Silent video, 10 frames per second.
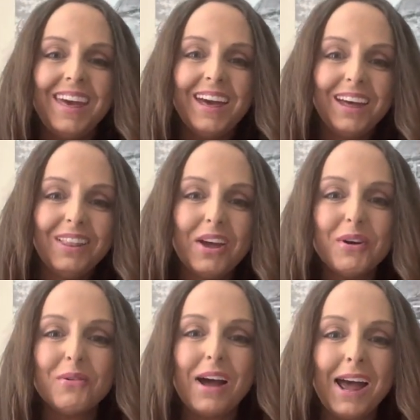Hello,
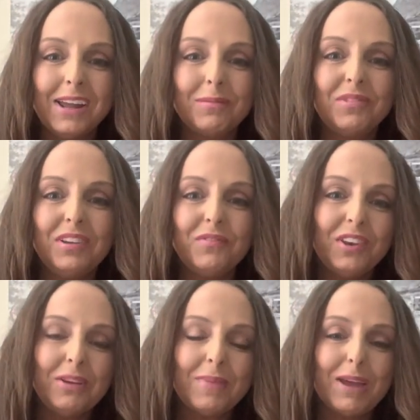I am
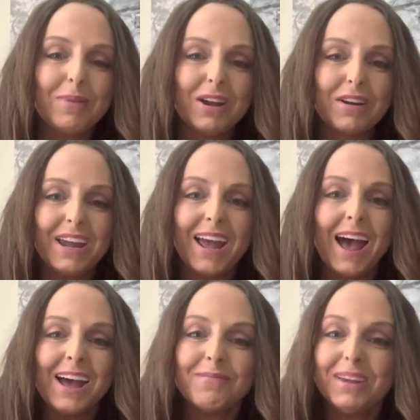Tiffany Mayberry.
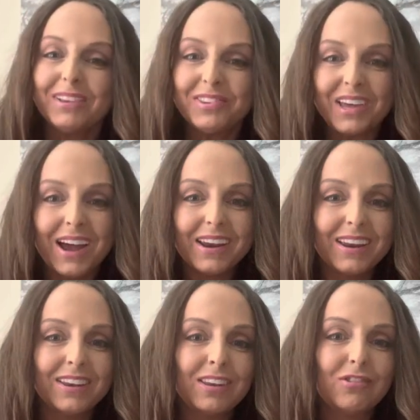I'm
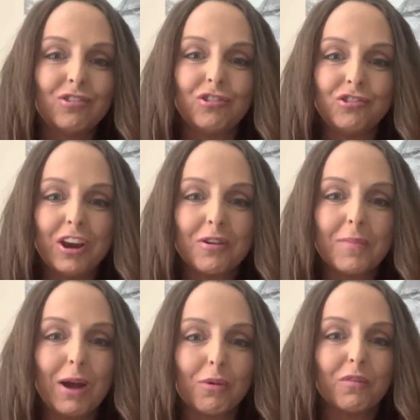excited to share
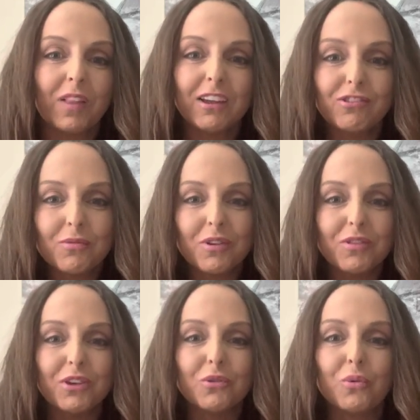my reflection
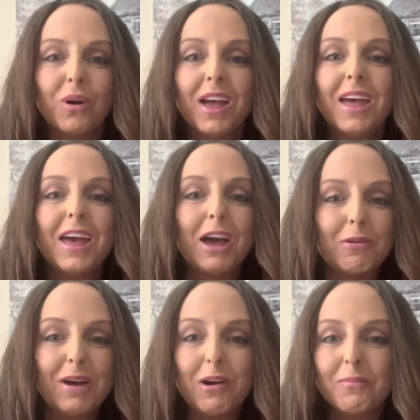with you
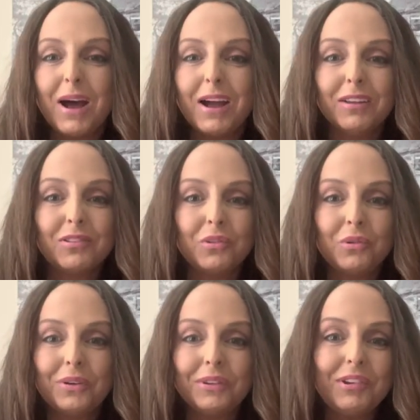about my
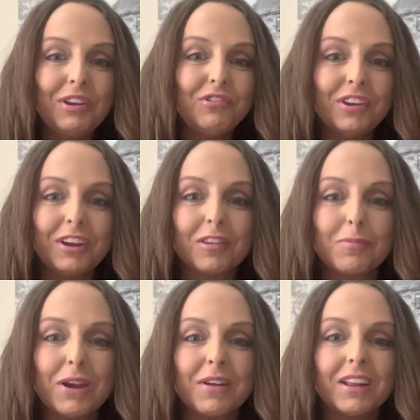student teaching
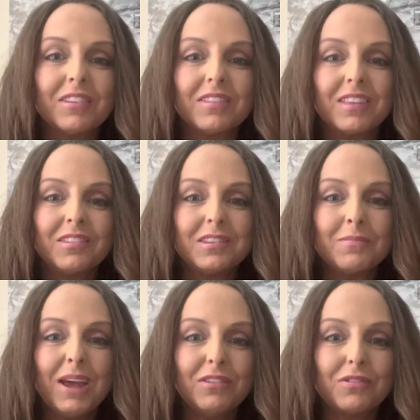experience this
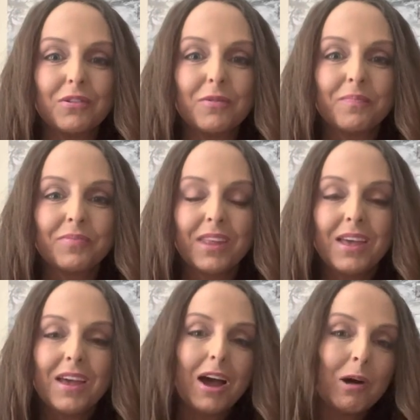semester.
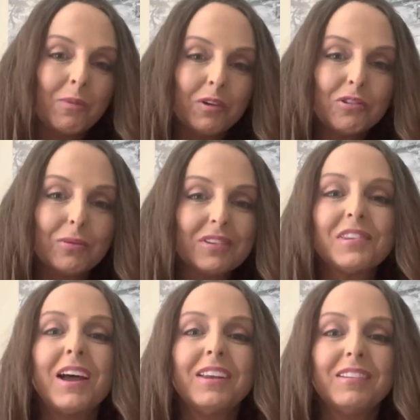I'm also
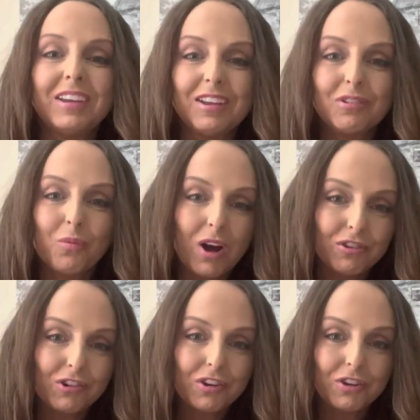excited to get to
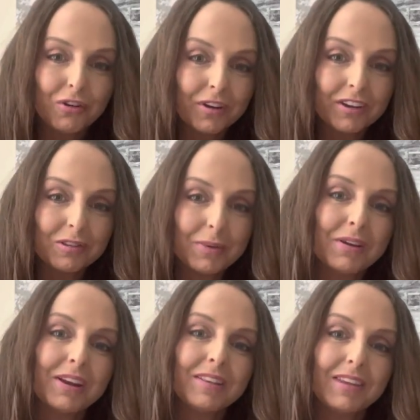watch your
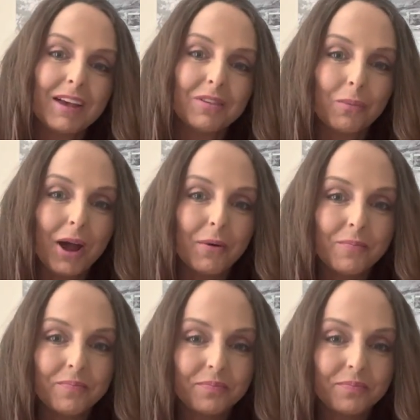experience as well.